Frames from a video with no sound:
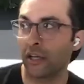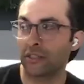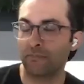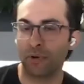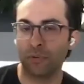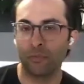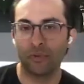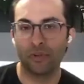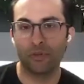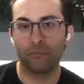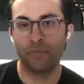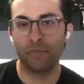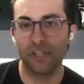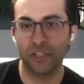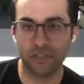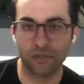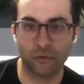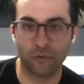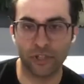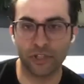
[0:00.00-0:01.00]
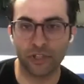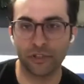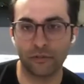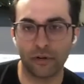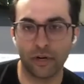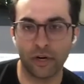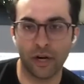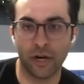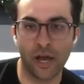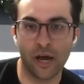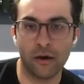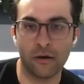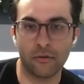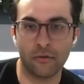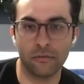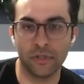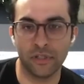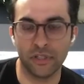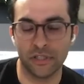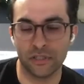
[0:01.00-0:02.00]
guess probably the biggest question right
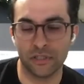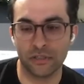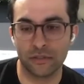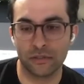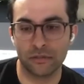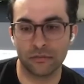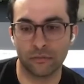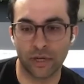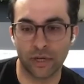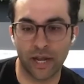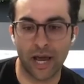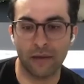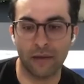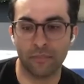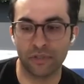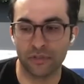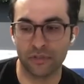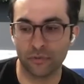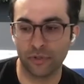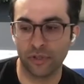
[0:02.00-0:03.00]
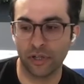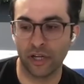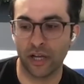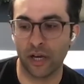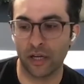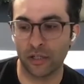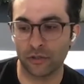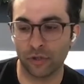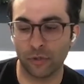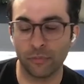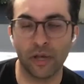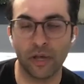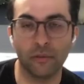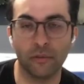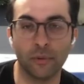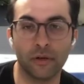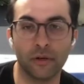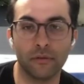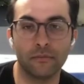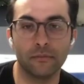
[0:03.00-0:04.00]
now is what happens when they cut
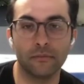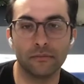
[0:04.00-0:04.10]
JobKeeper?